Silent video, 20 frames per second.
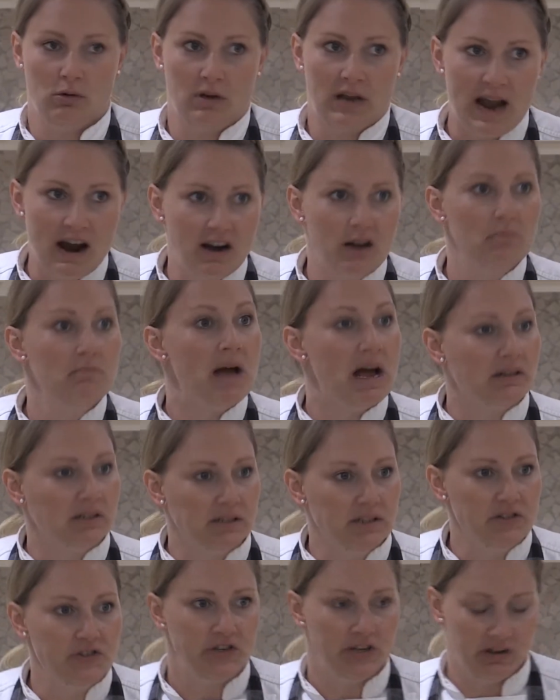carry
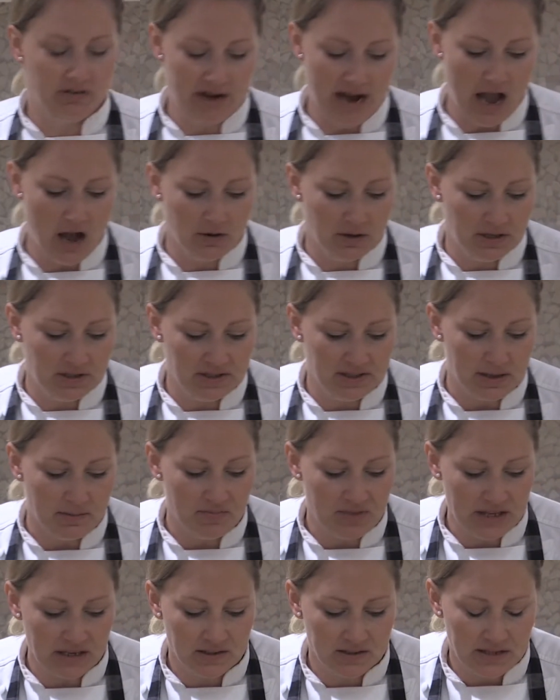melons year-round and some
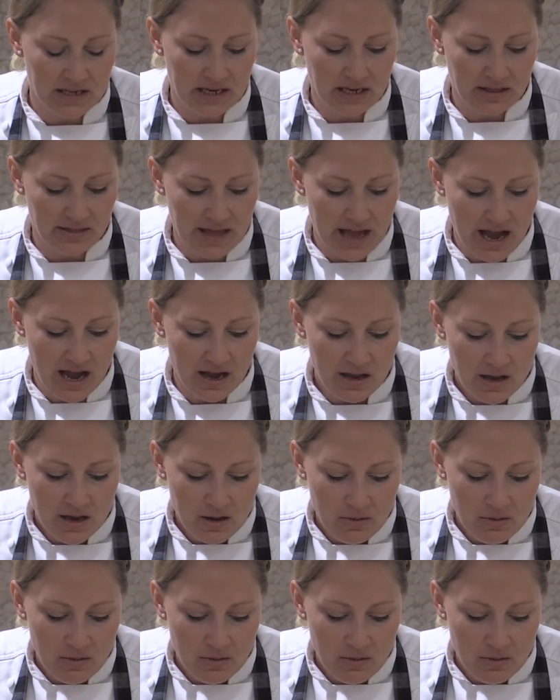things like that,